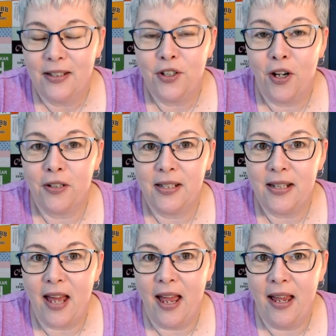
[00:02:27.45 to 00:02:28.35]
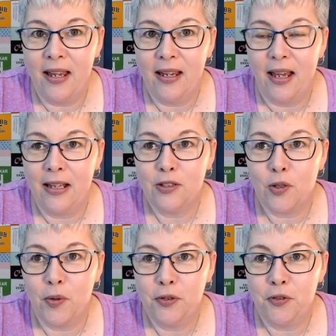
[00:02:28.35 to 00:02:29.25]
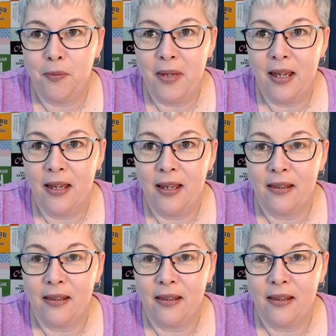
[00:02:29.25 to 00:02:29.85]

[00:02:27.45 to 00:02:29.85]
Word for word: Y'all, today is going to be